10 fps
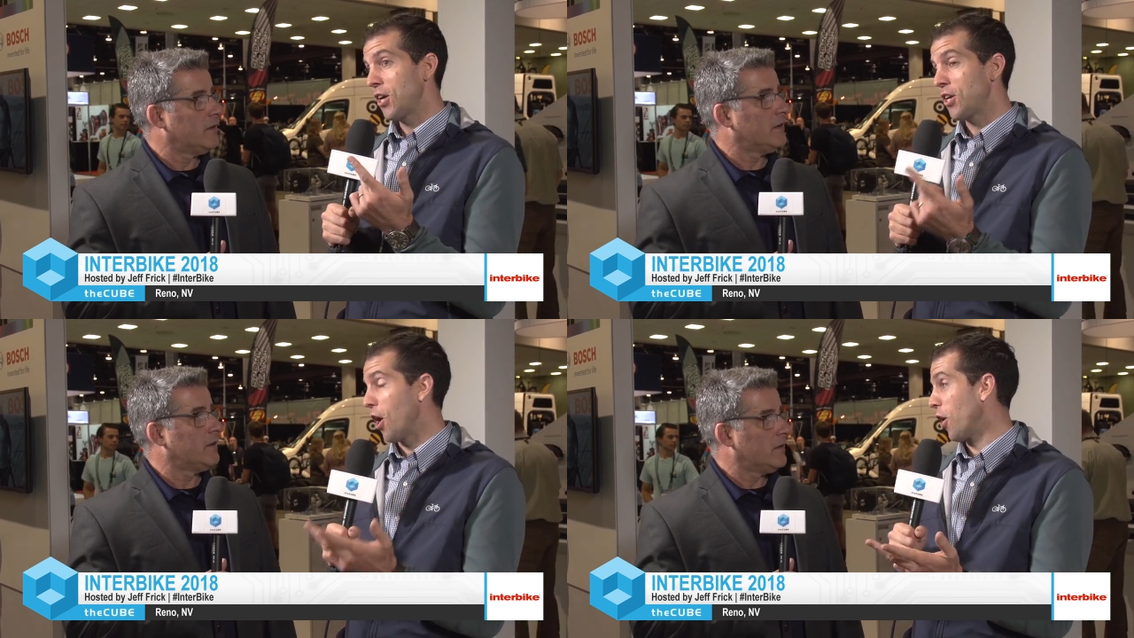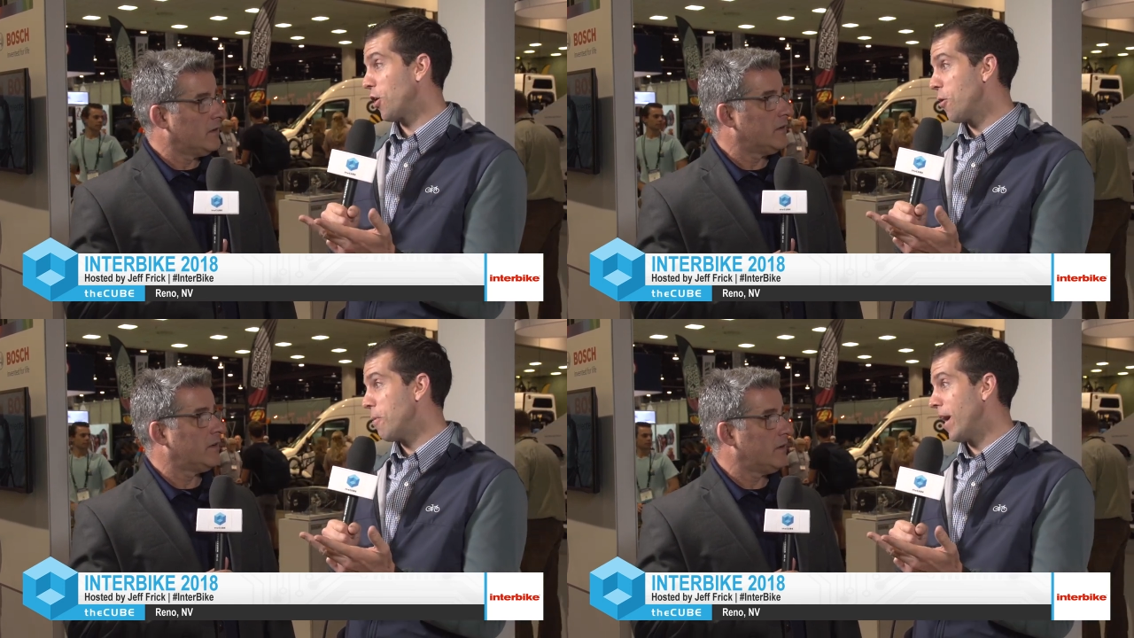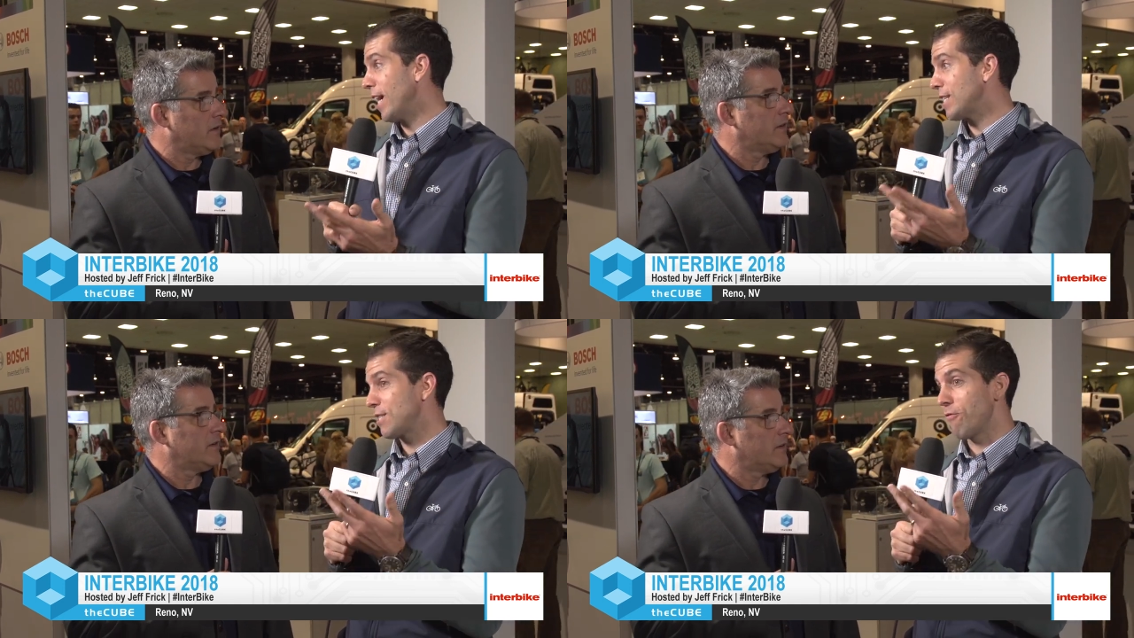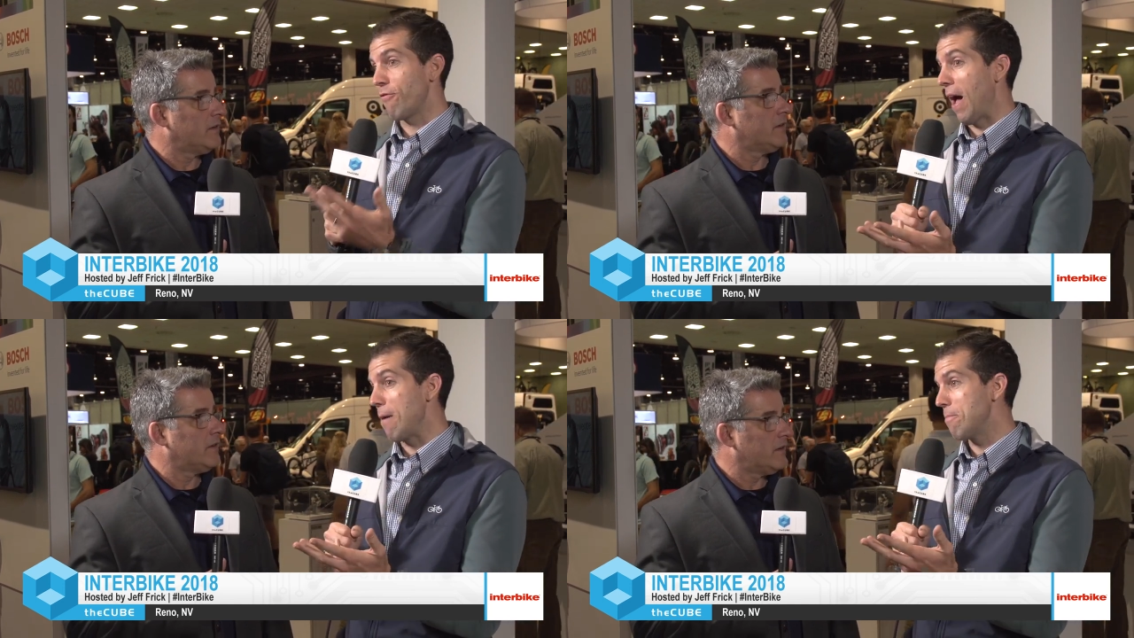Speaker 1: cargo bikes,
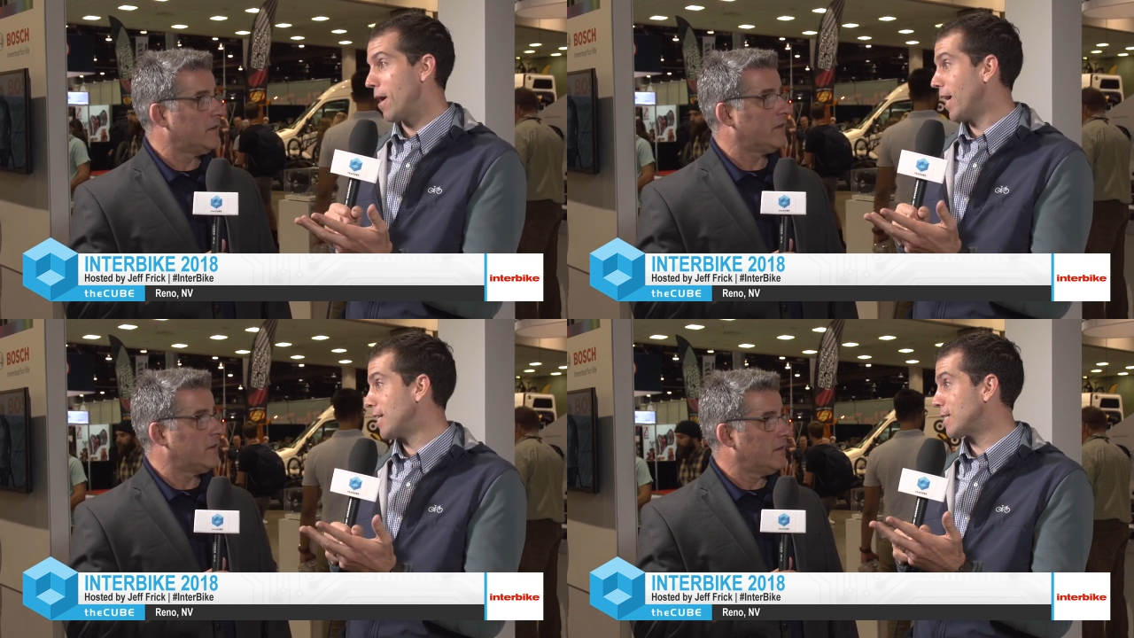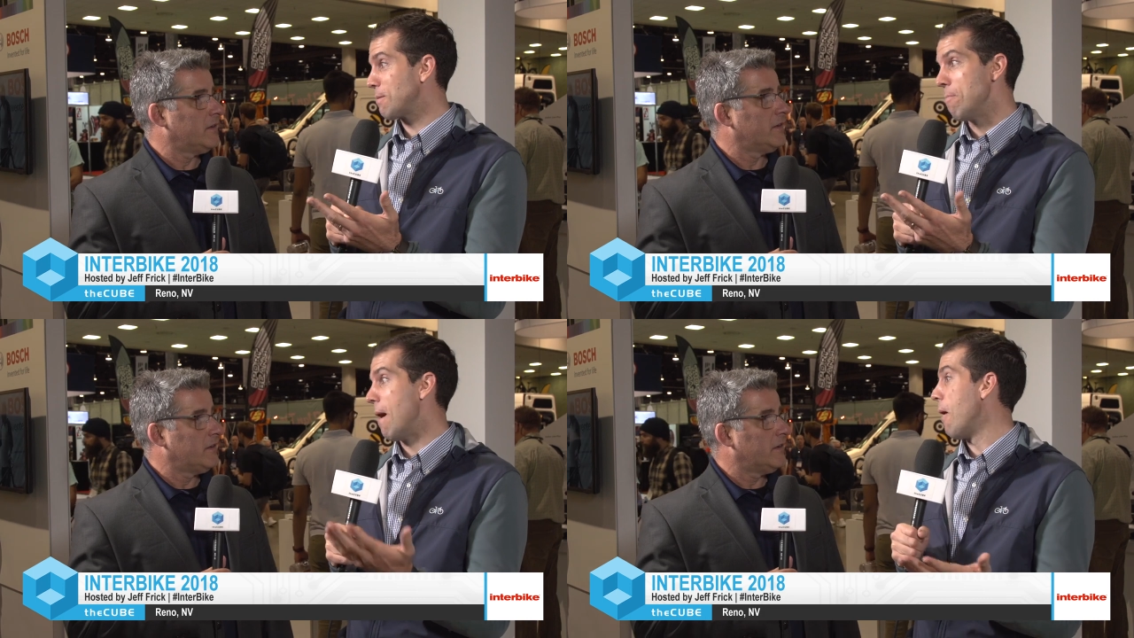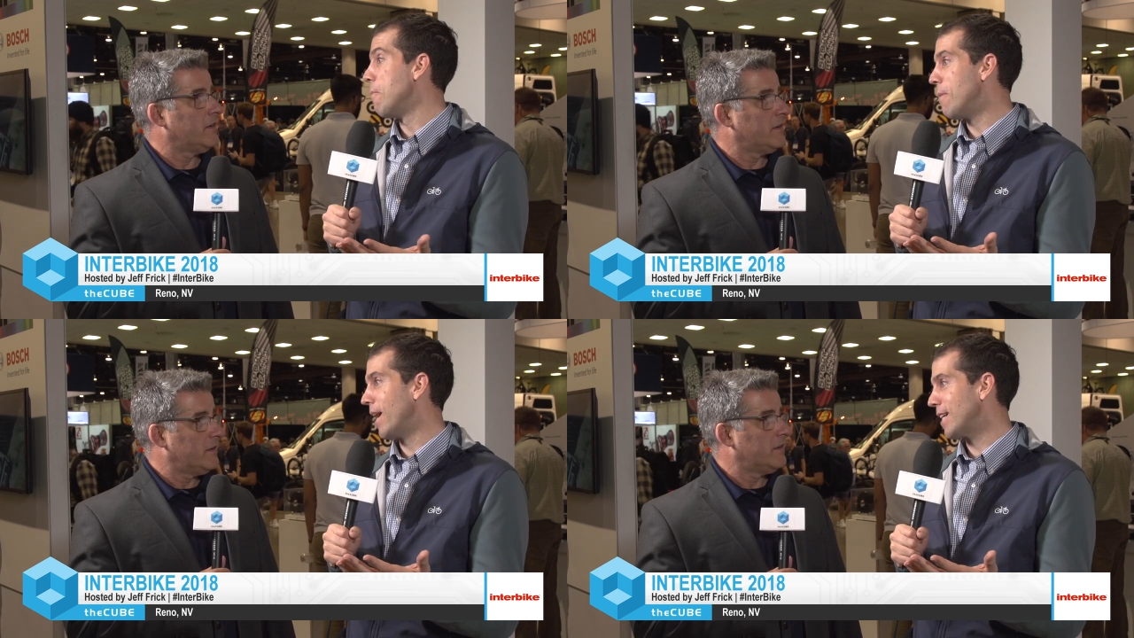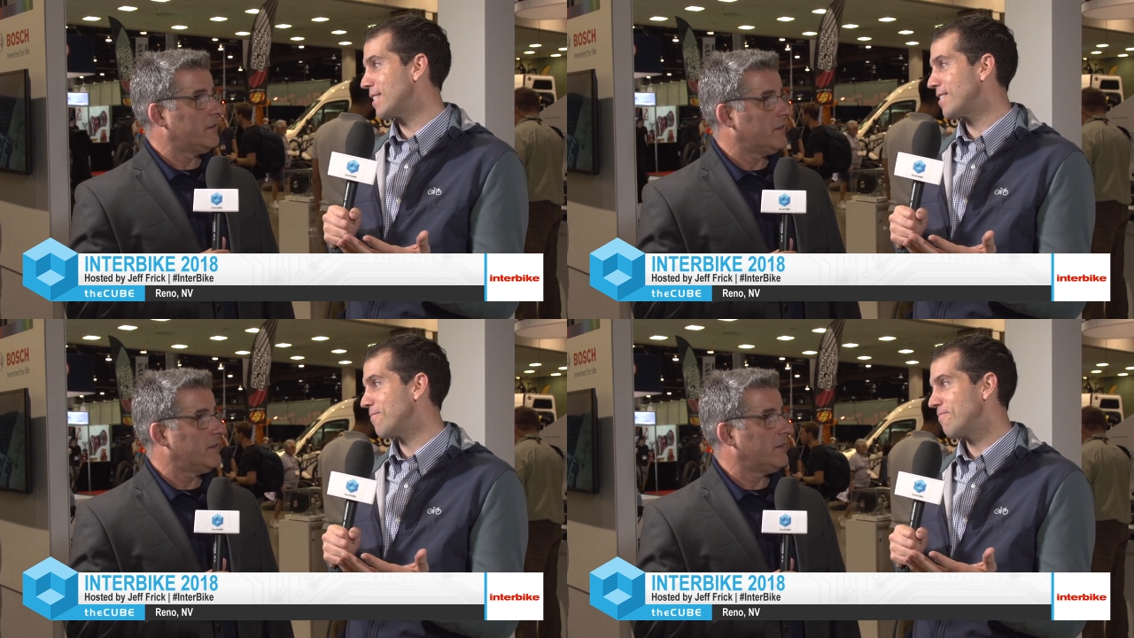fat bikes, mountain
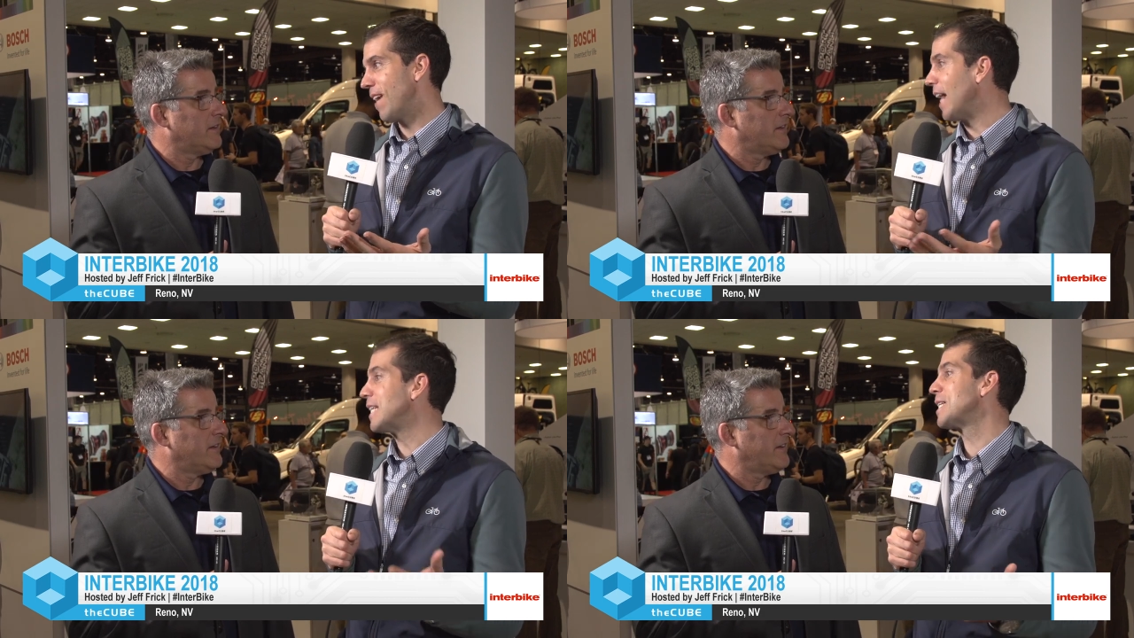bikes, any